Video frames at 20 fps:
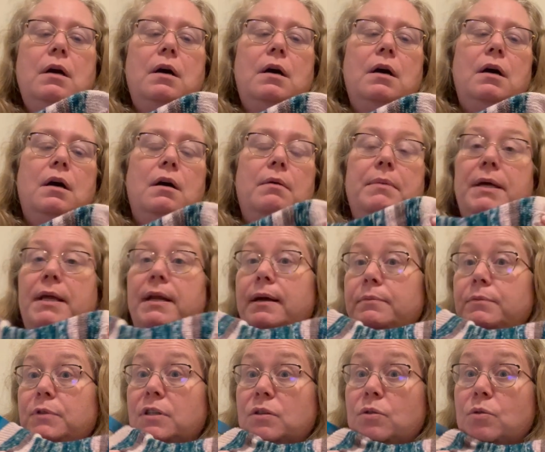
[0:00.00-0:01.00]
Um, and
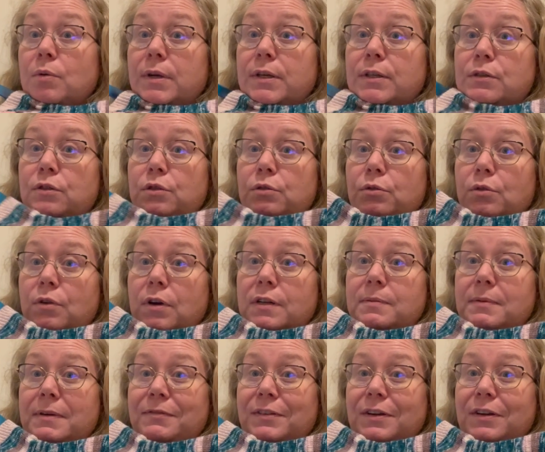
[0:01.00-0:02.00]
I'm just going to cross
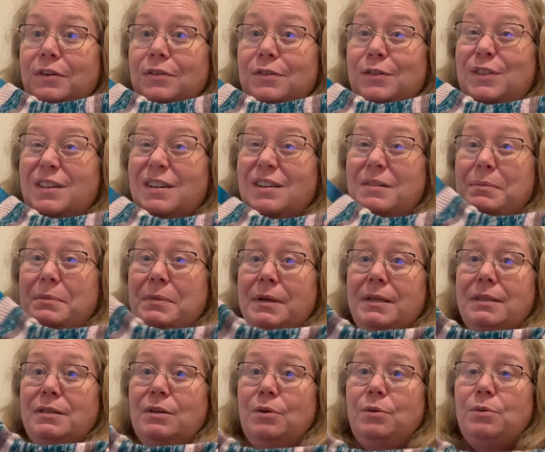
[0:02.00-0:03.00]
my fingers and on my
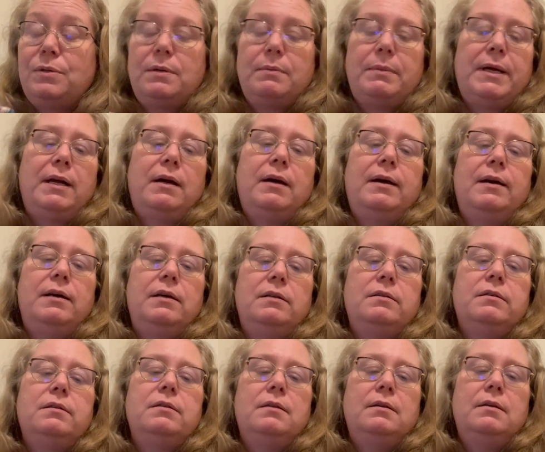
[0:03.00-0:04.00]
toes and my
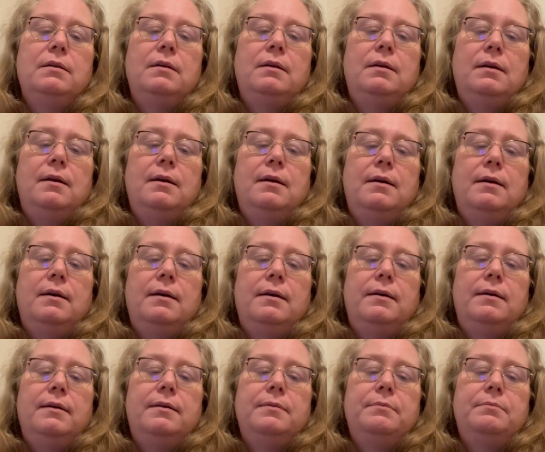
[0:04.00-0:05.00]
eyes
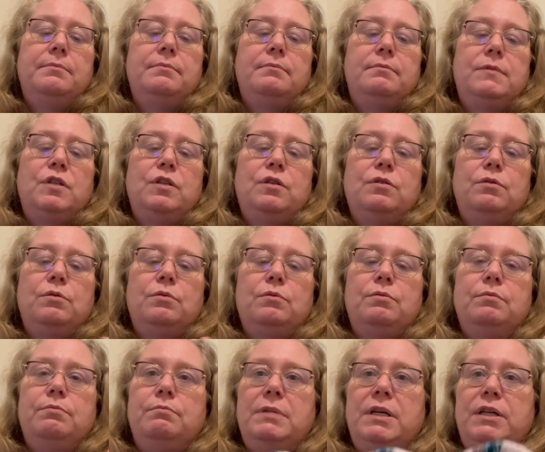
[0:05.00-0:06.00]
um, to
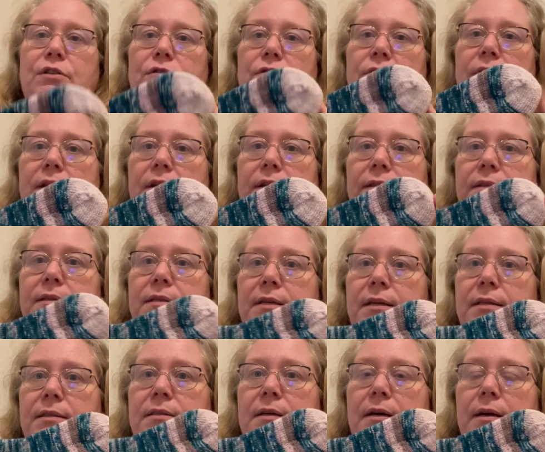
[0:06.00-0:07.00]
make sure that on the
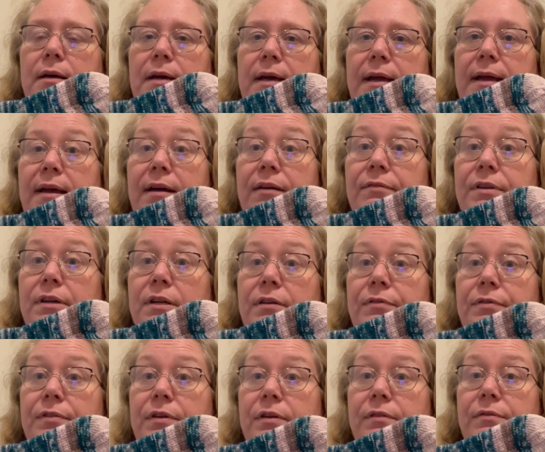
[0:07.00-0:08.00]
second sock I have
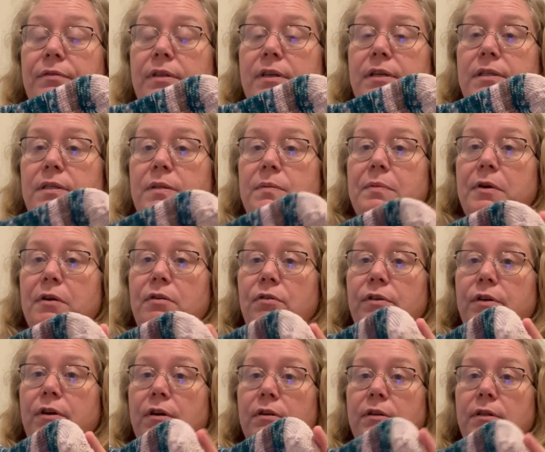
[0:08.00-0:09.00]
enough of this sparkle
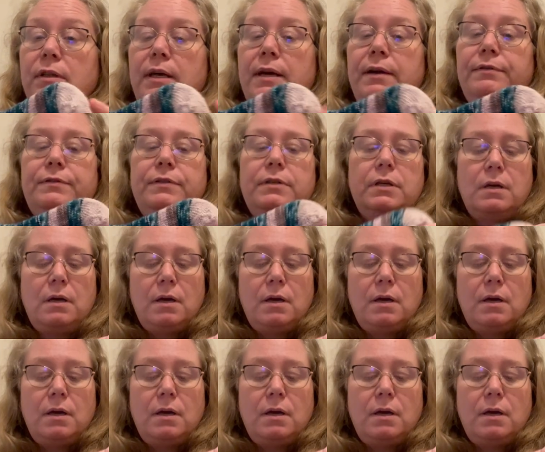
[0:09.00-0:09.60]
yarn left.